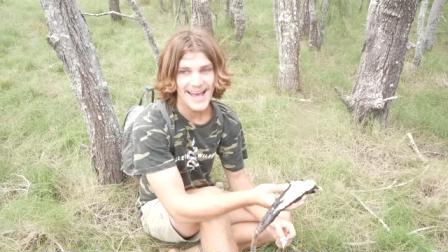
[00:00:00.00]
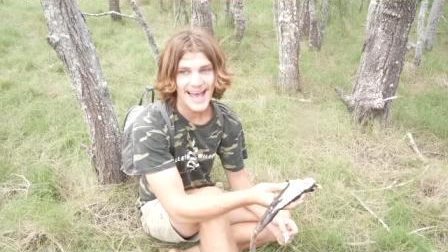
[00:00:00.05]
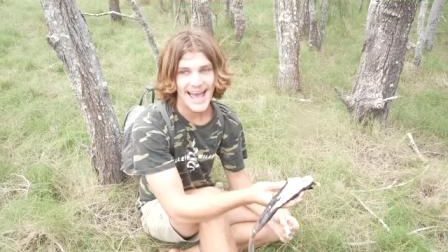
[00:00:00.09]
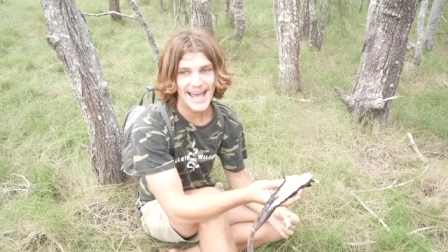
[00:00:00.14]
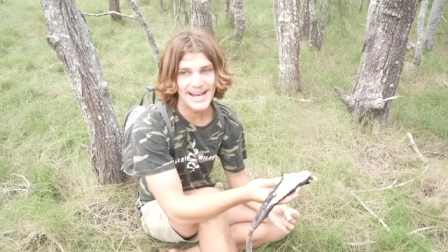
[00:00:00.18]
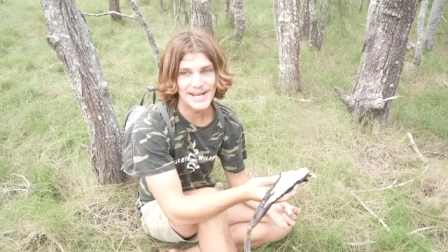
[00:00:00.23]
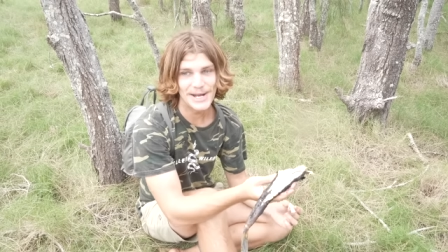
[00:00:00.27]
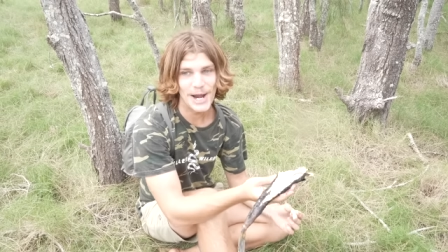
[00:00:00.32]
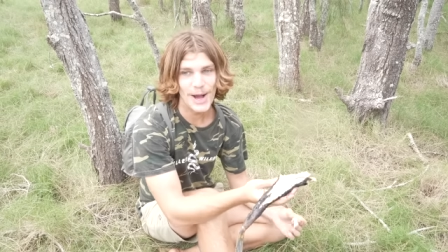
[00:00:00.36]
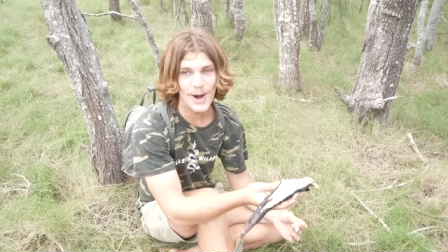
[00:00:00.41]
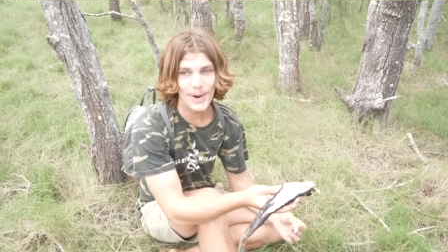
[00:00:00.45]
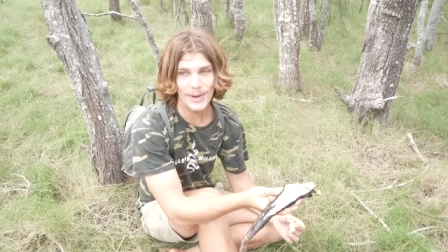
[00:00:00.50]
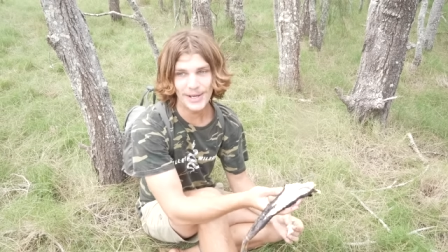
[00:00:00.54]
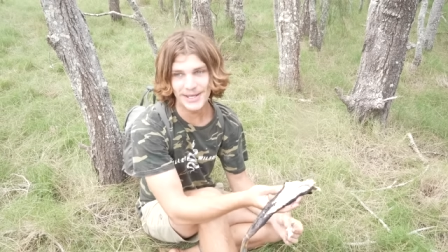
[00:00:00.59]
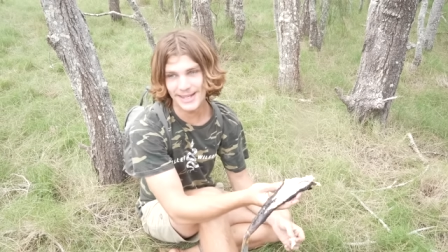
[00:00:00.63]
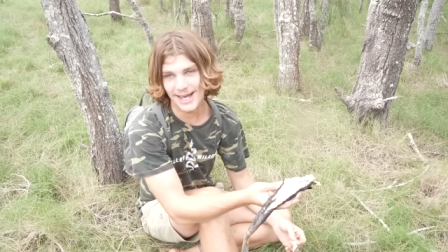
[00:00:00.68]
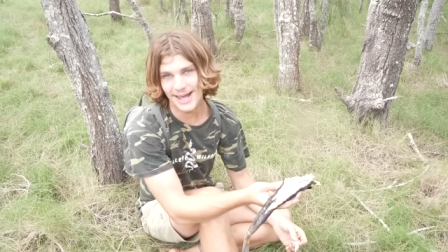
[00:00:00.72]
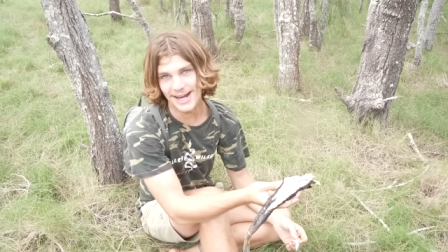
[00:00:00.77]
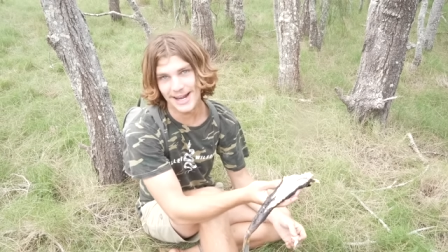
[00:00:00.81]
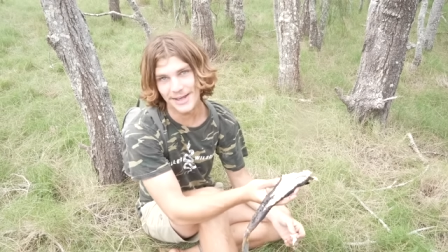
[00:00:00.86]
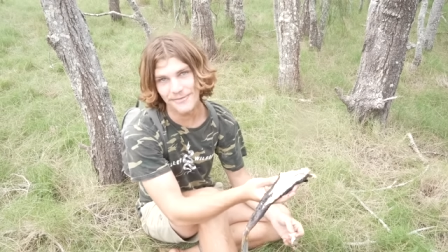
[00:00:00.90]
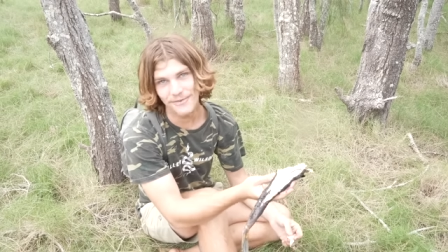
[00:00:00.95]
and knowing
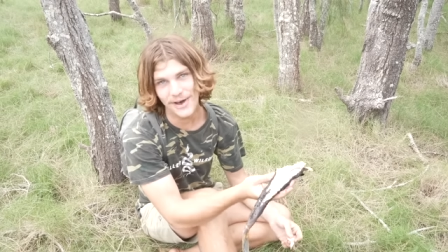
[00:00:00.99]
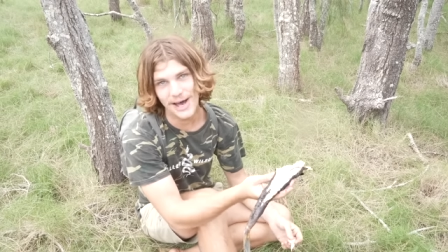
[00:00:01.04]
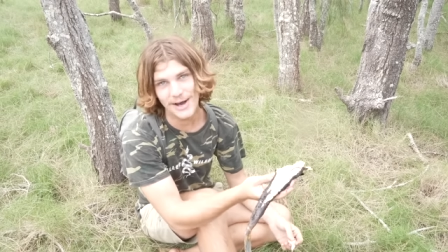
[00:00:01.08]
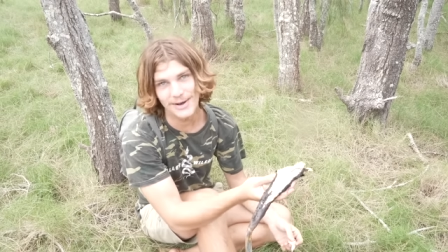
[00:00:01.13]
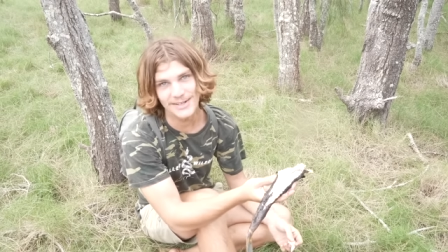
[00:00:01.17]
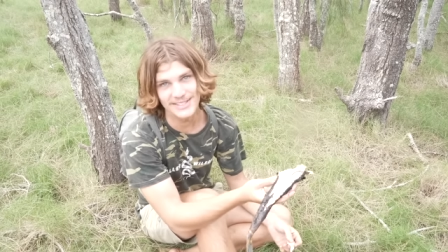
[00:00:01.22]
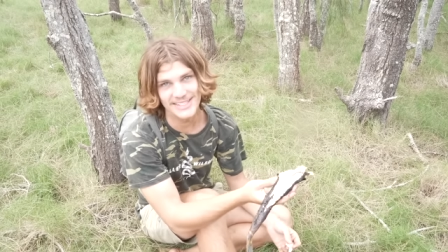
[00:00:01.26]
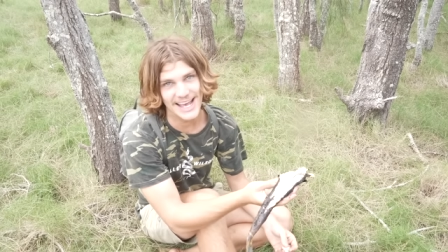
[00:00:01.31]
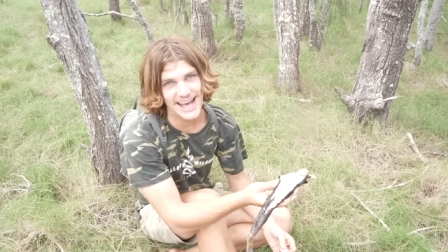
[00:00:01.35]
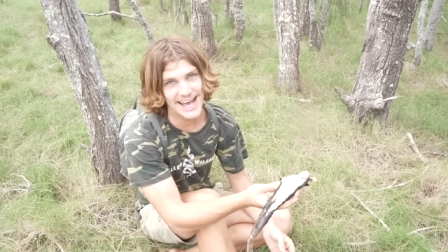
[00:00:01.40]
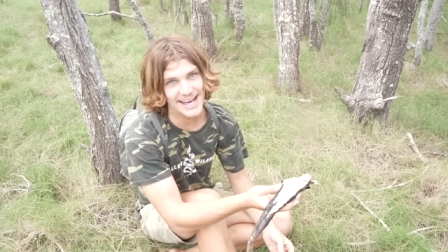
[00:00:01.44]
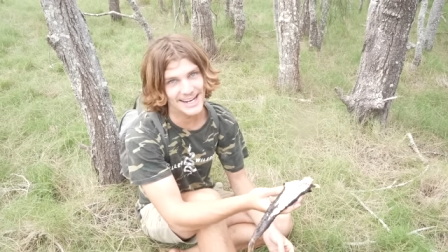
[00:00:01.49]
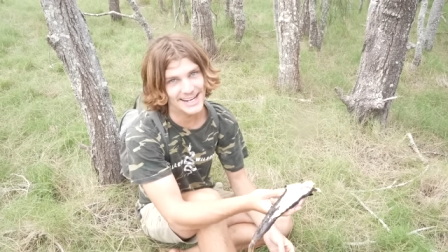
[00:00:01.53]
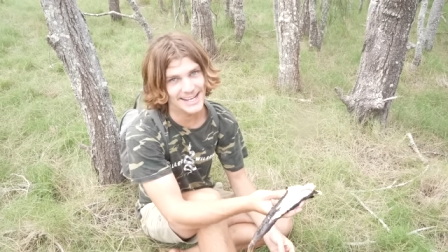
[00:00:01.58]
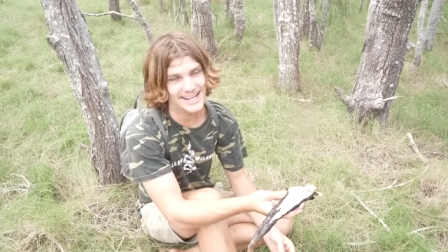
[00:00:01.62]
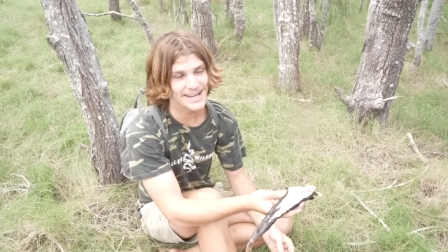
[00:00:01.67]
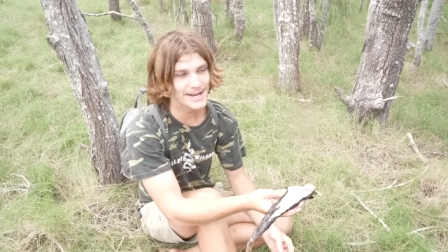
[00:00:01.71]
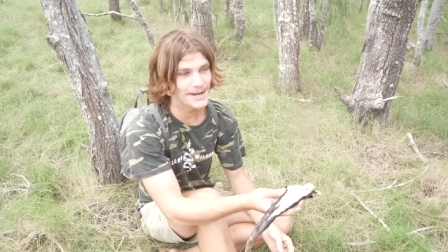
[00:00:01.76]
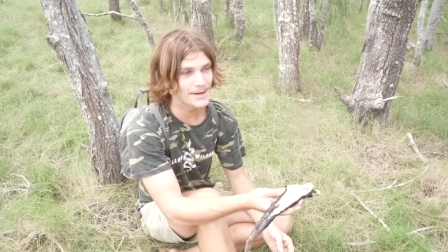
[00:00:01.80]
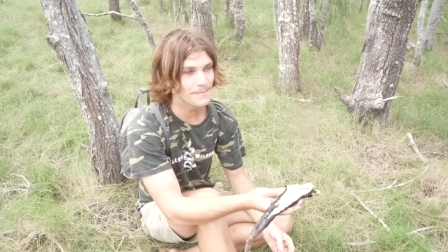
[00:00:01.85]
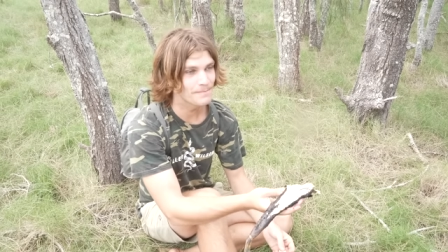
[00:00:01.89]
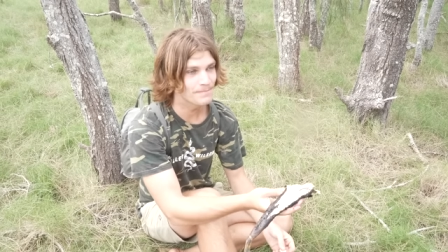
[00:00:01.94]
that if I was out
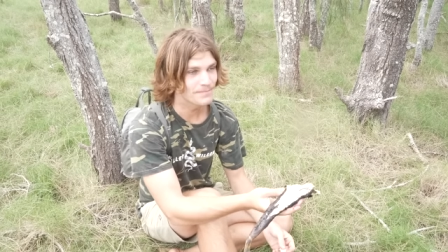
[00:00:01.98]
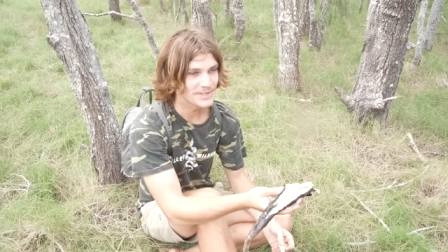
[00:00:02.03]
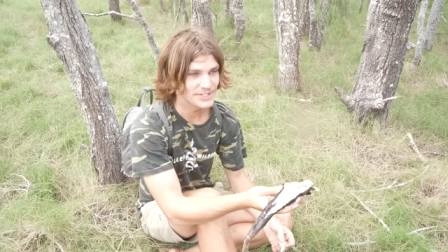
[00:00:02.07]
here